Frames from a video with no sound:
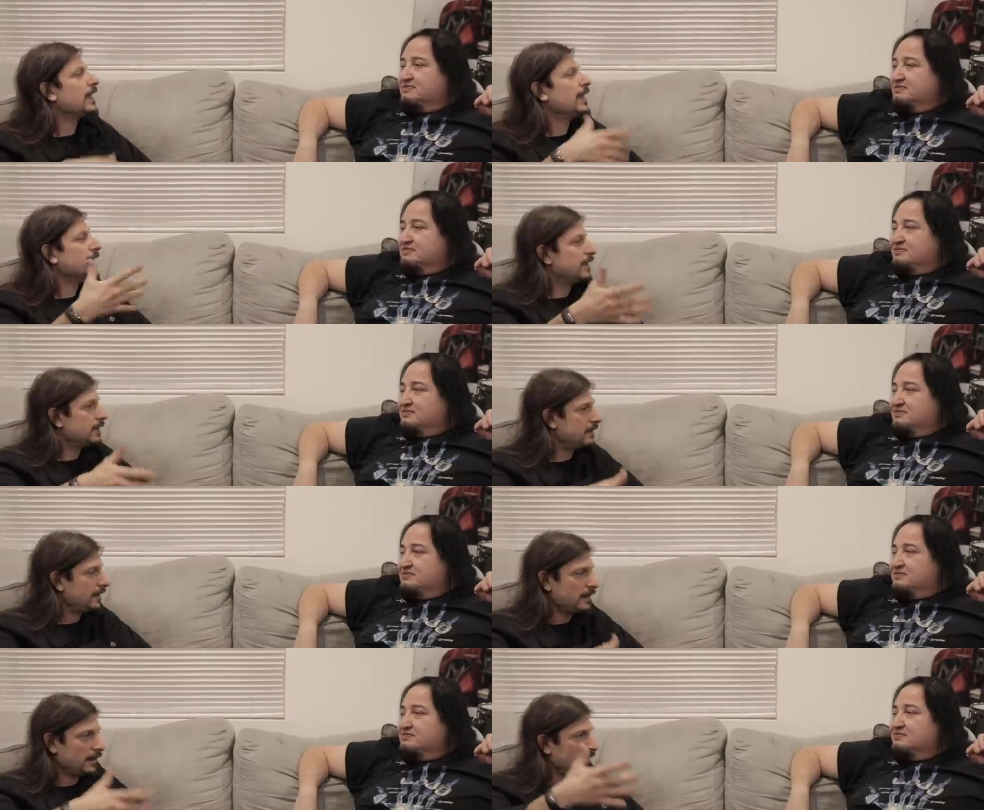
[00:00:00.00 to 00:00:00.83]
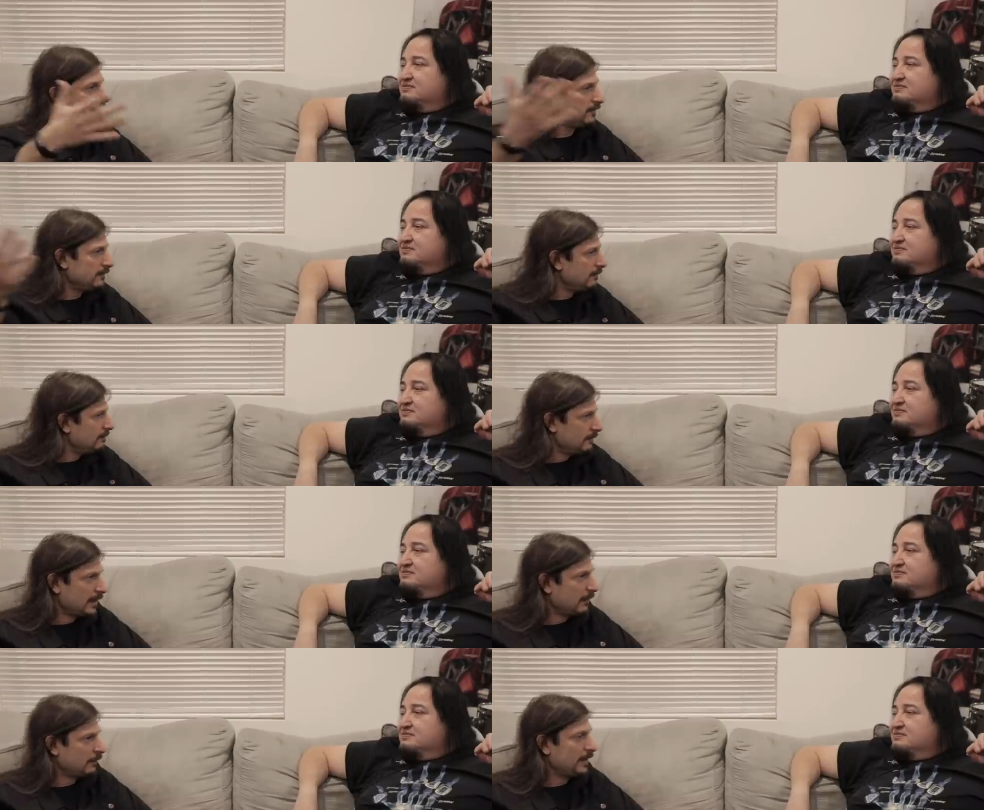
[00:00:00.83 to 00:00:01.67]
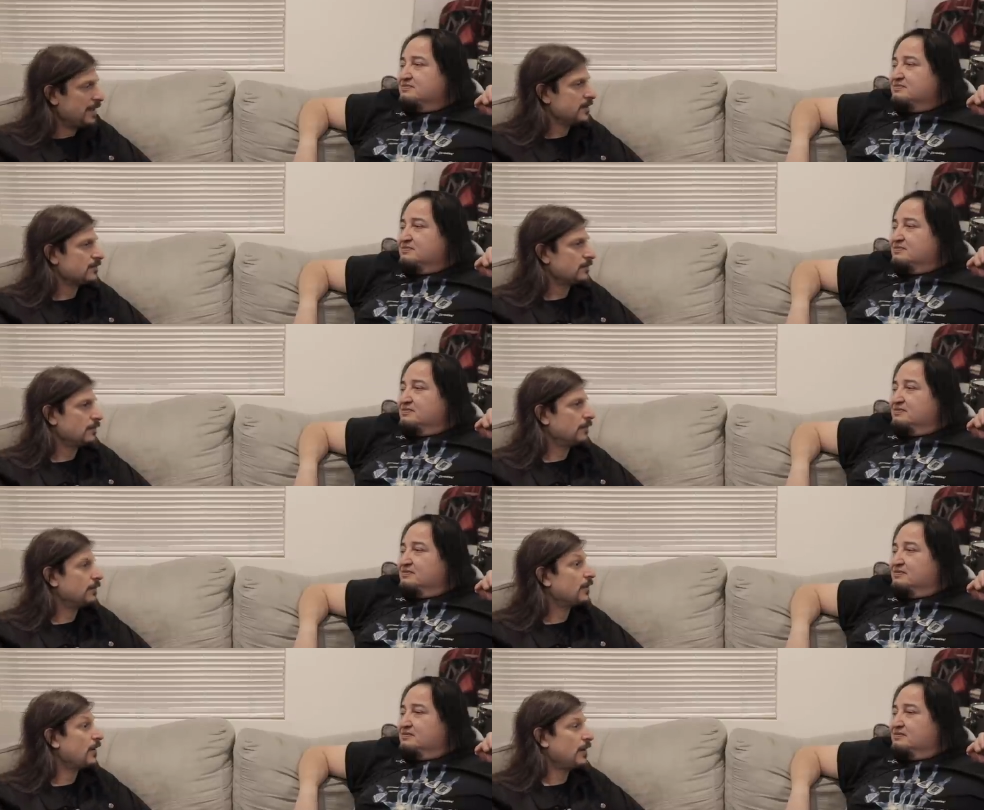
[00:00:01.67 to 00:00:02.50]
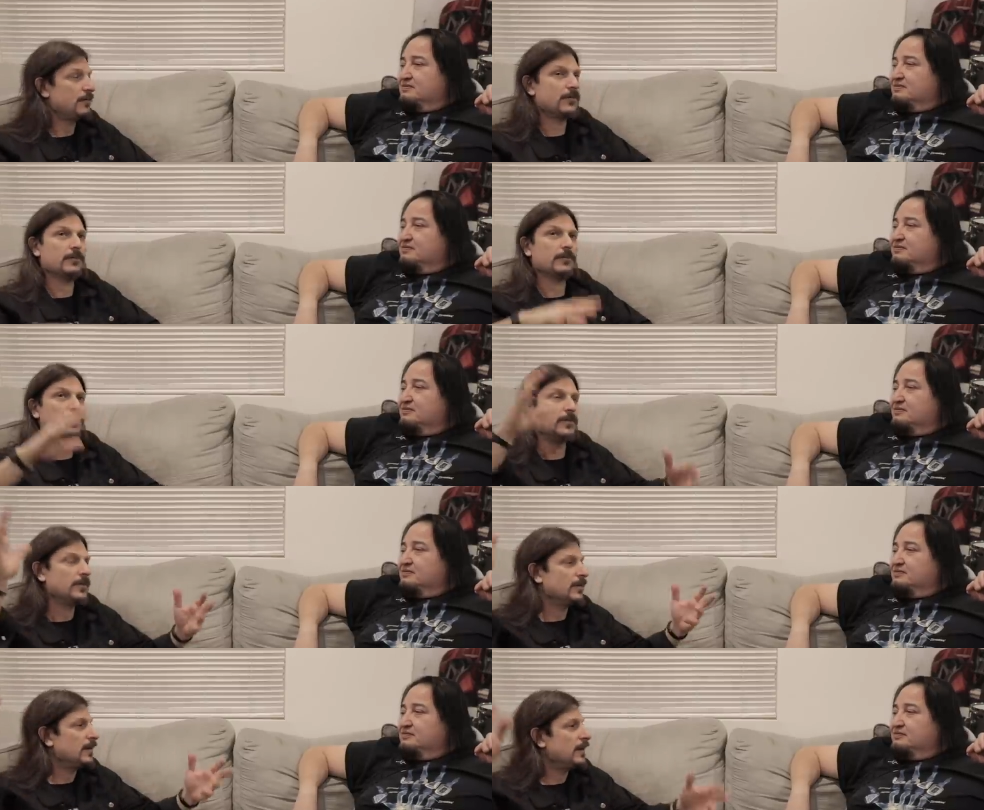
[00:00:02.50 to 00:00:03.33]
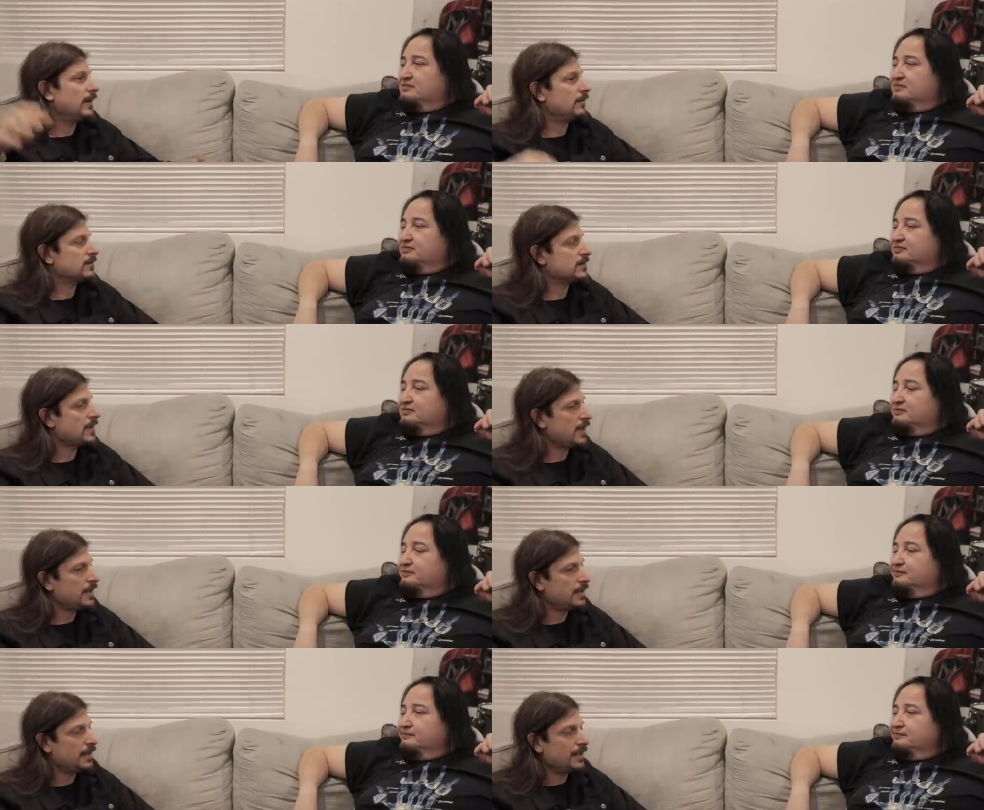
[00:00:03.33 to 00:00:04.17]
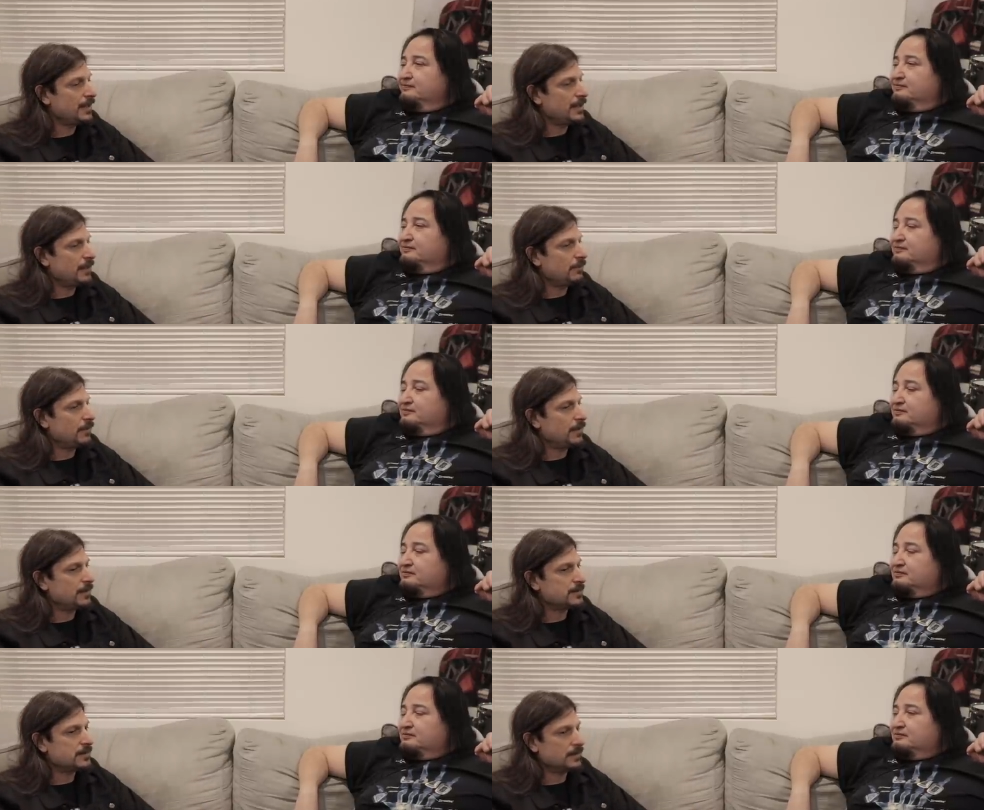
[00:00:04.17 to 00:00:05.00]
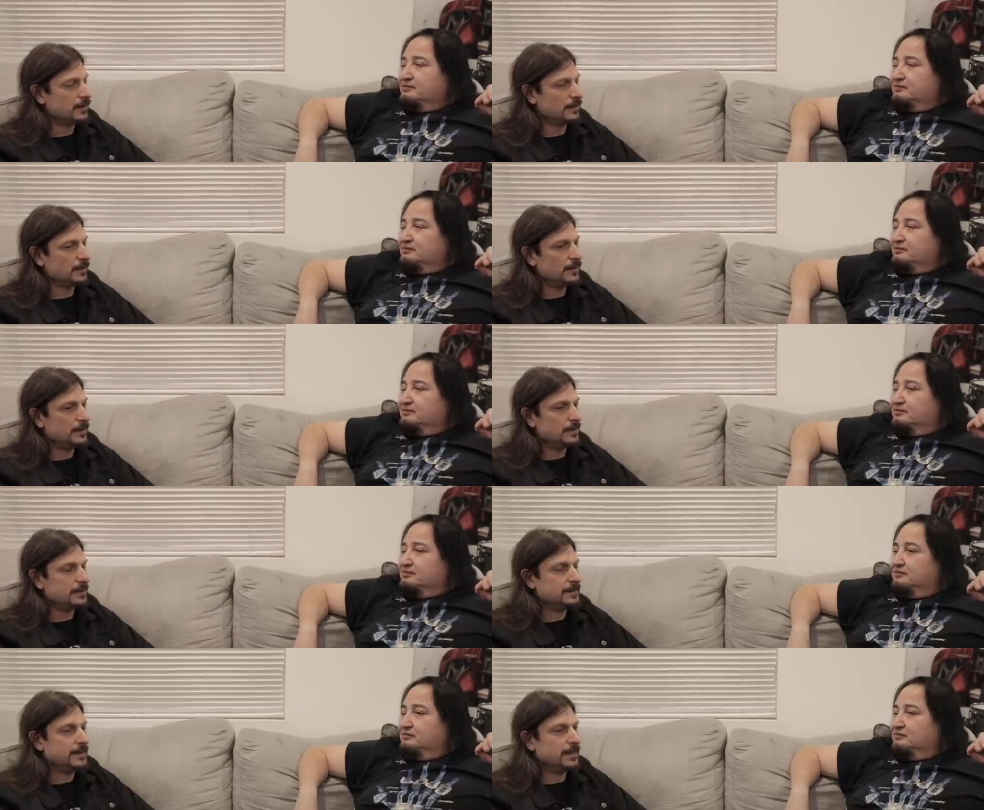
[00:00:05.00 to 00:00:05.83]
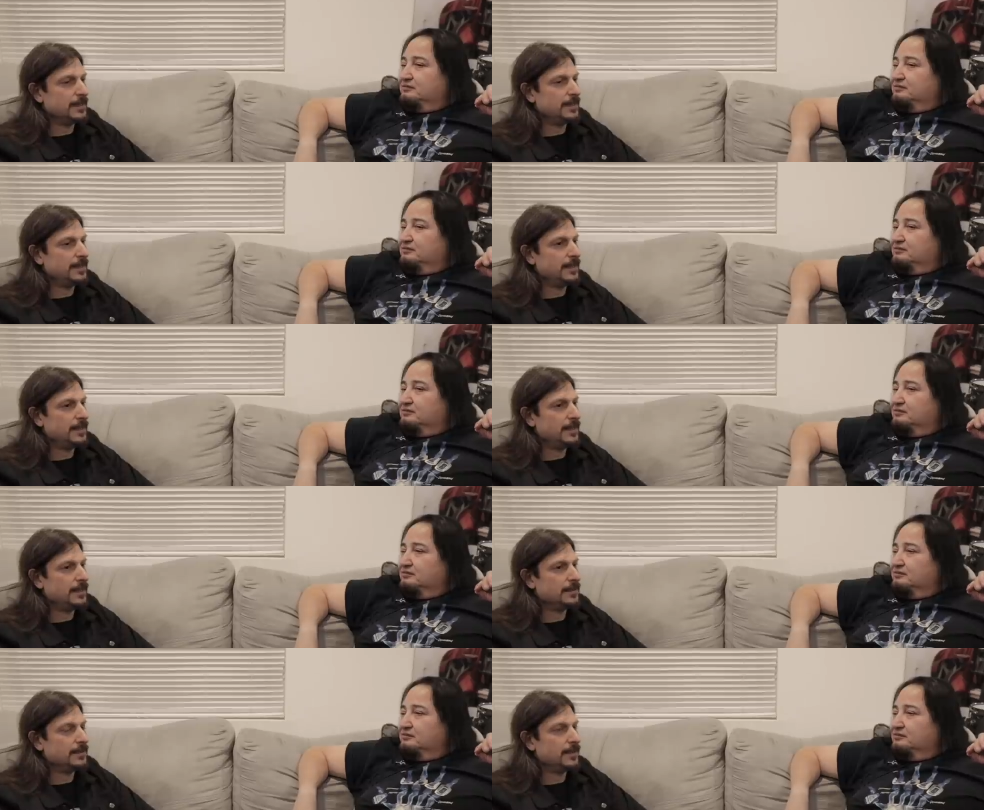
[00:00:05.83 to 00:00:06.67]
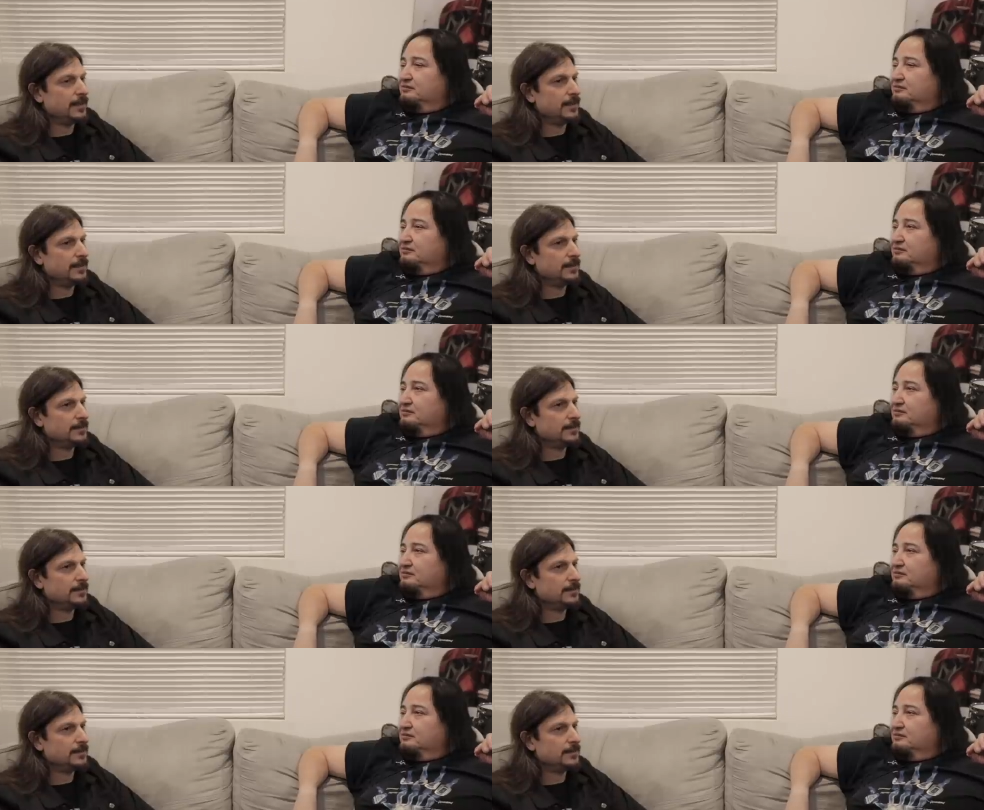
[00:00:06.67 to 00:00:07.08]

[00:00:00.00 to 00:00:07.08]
Speaker 1: like, they love metal bands from abroad, from outside, but still they can't, they